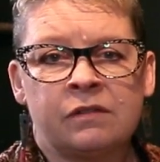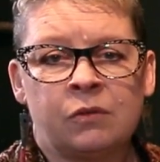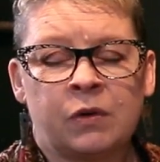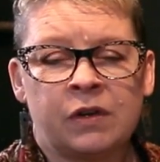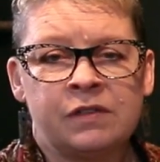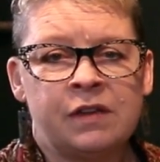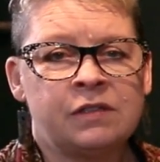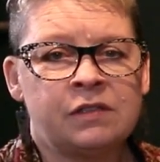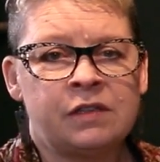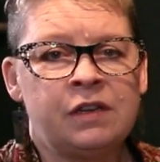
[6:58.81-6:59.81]
So we're going to
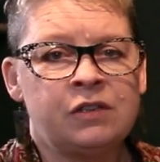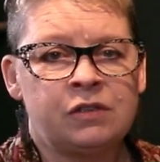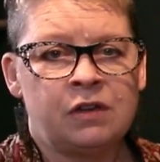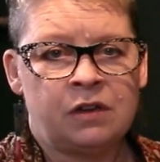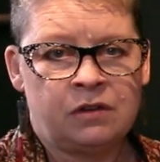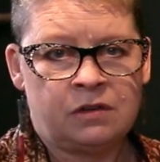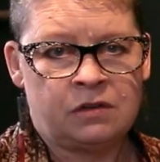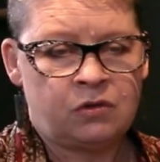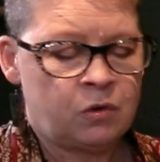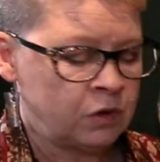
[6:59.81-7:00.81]
test each
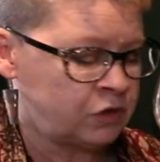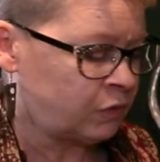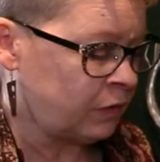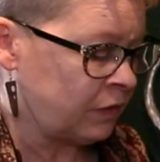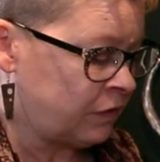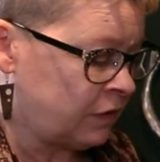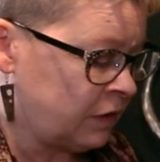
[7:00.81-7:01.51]
torch with